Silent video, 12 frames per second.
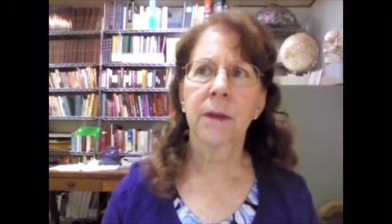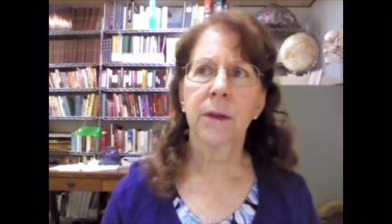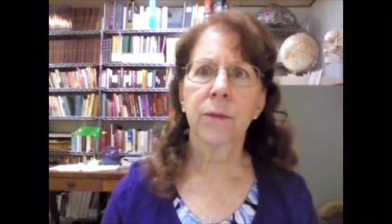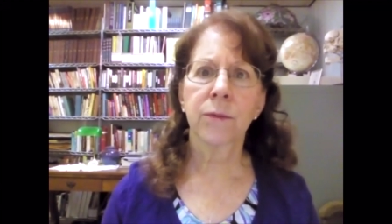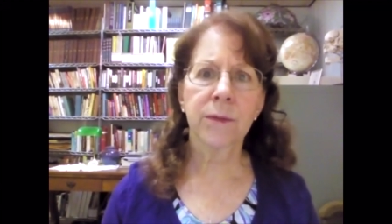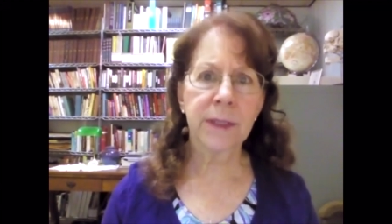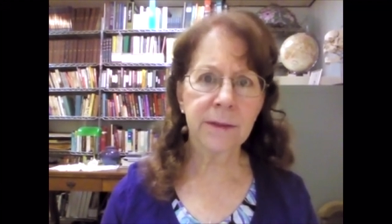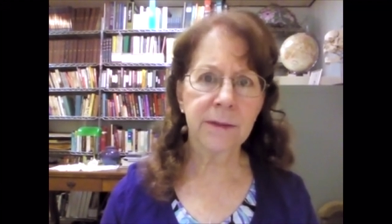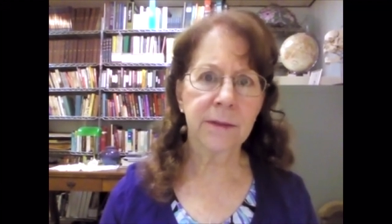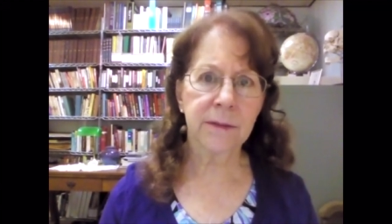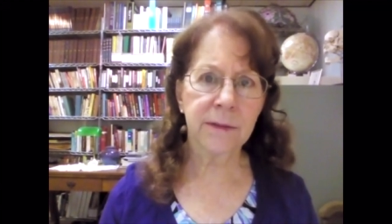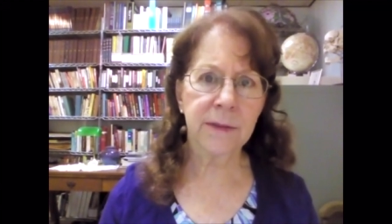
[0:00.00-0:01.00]

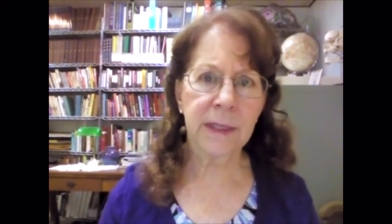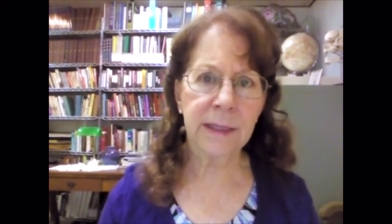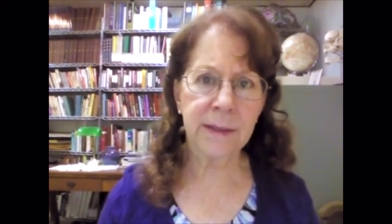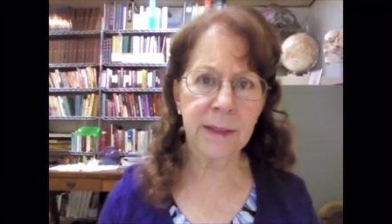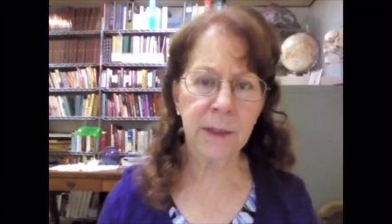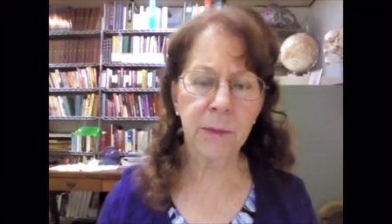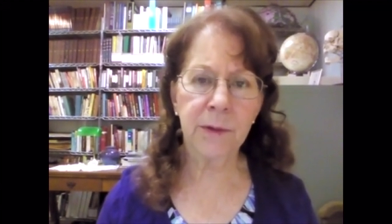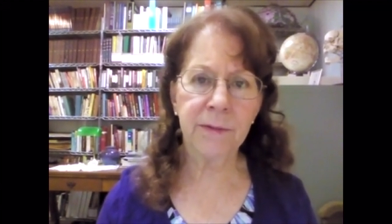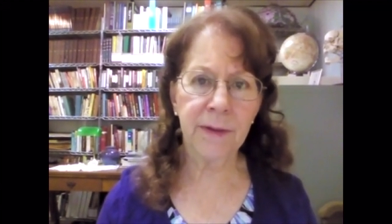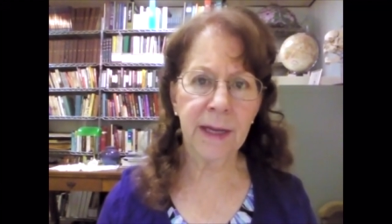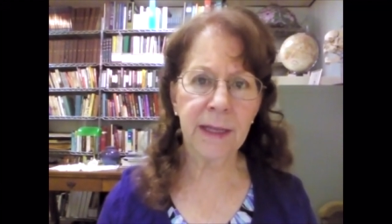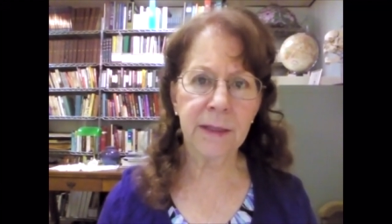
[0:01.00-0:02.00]
reasons, that there were
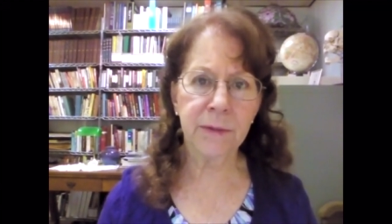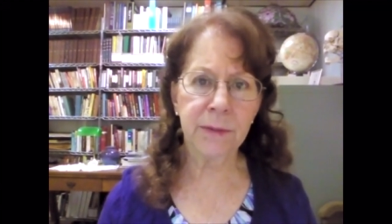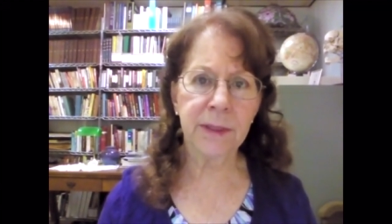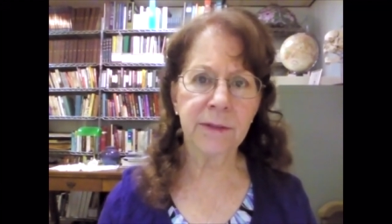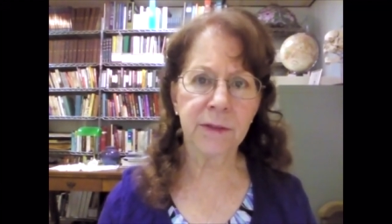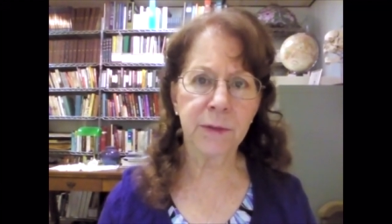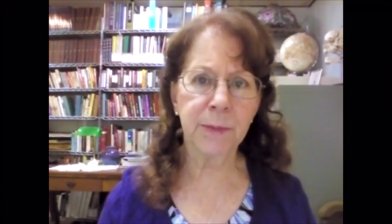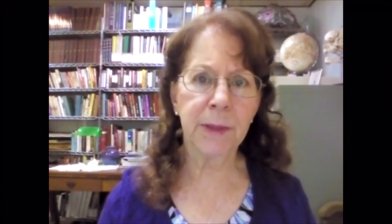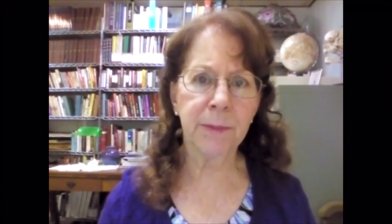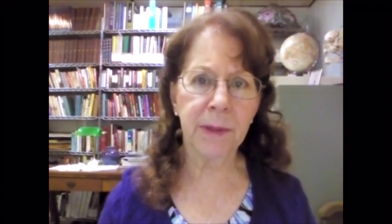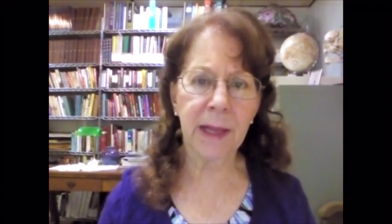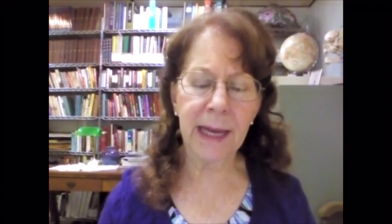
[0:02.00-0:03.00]
valid reasons.
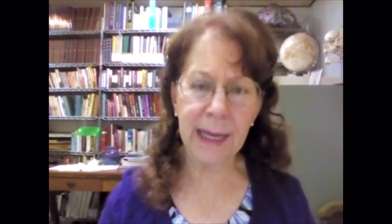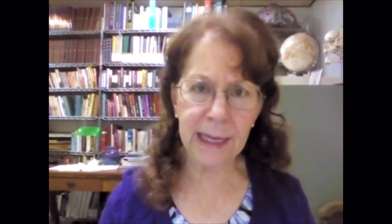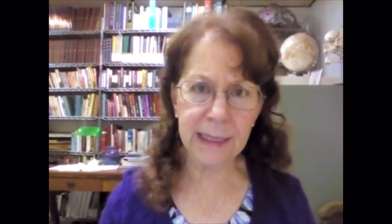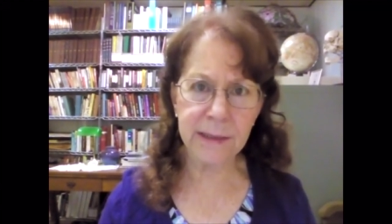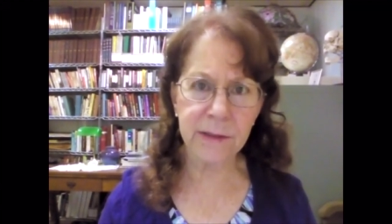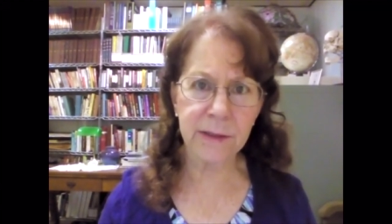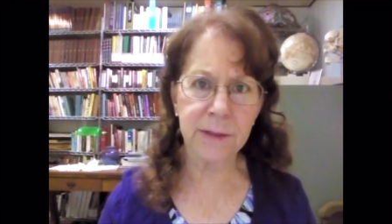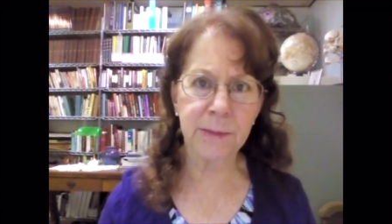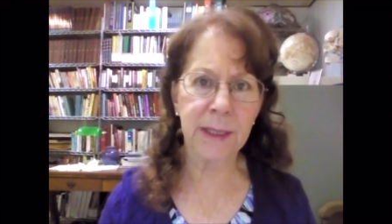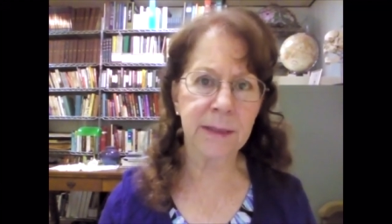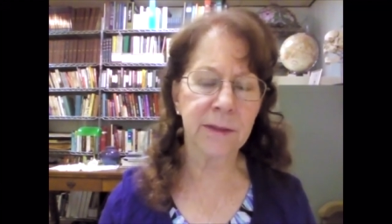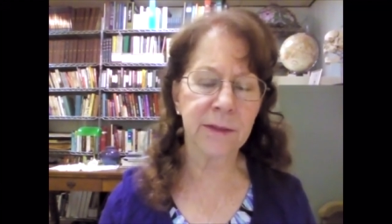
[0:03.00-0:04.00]
People had to
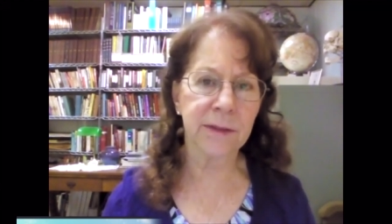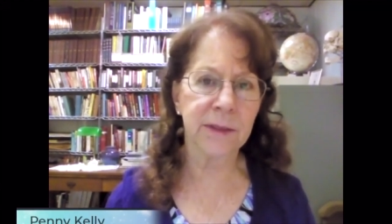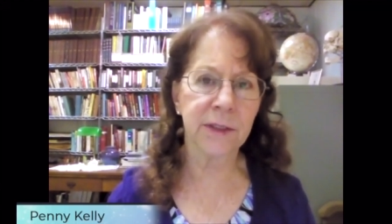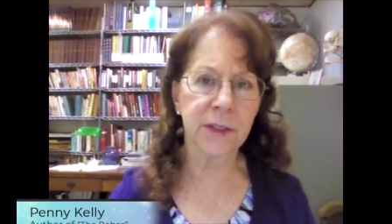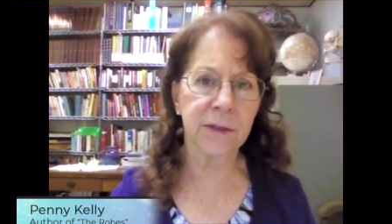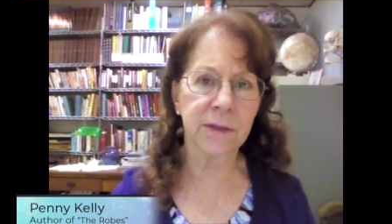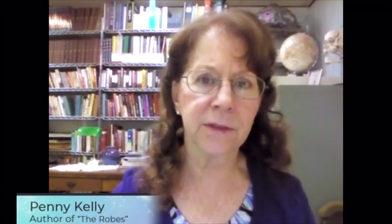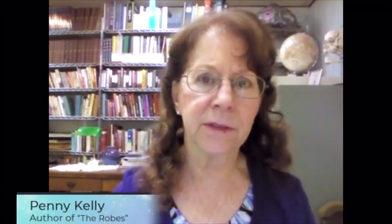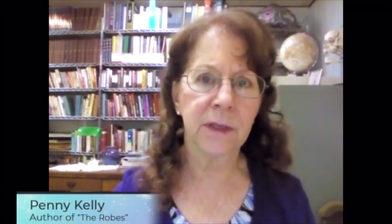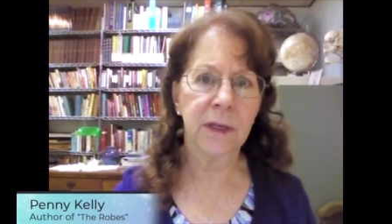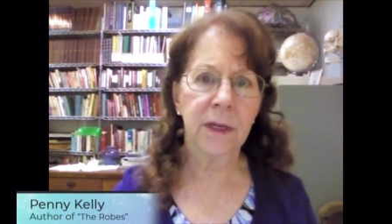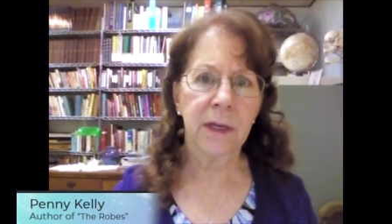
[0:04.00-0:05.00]
make decisions
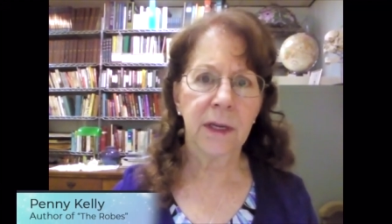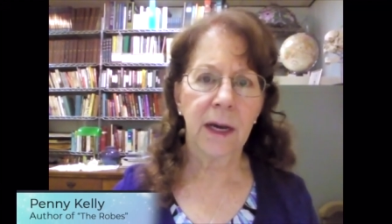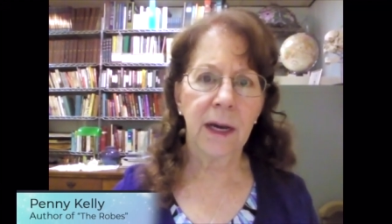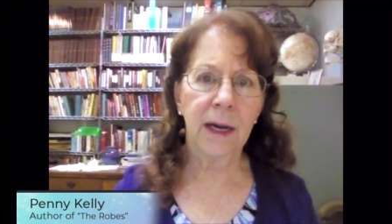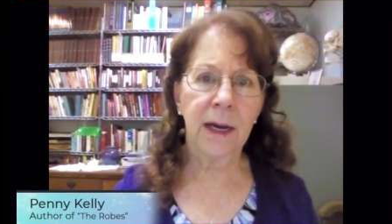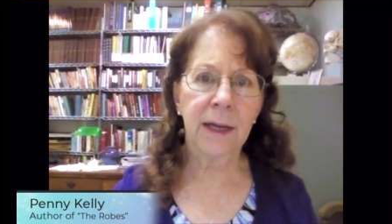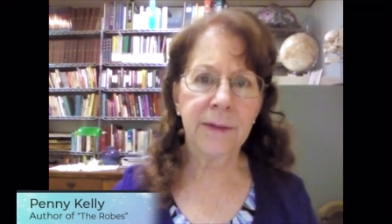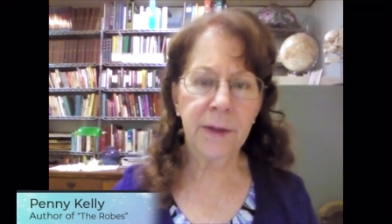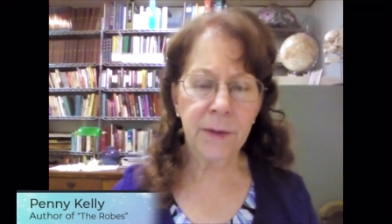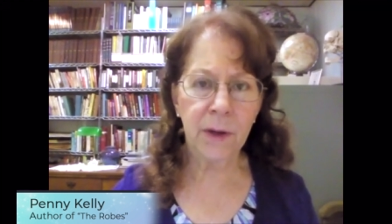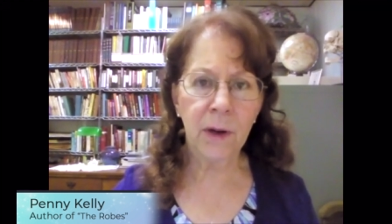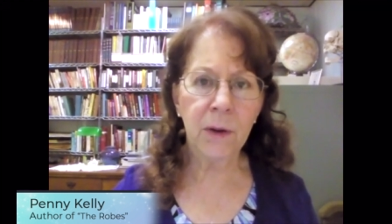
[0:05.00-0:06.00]
on
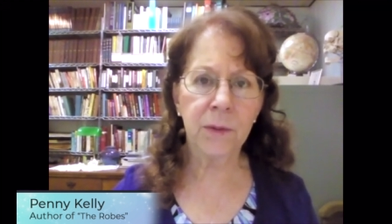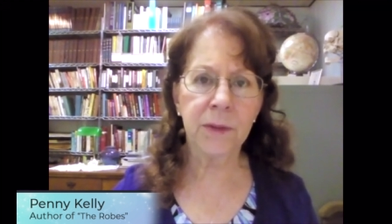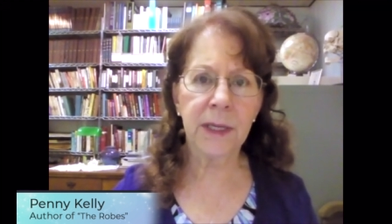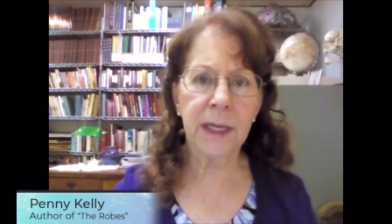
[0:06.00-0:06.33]
their own.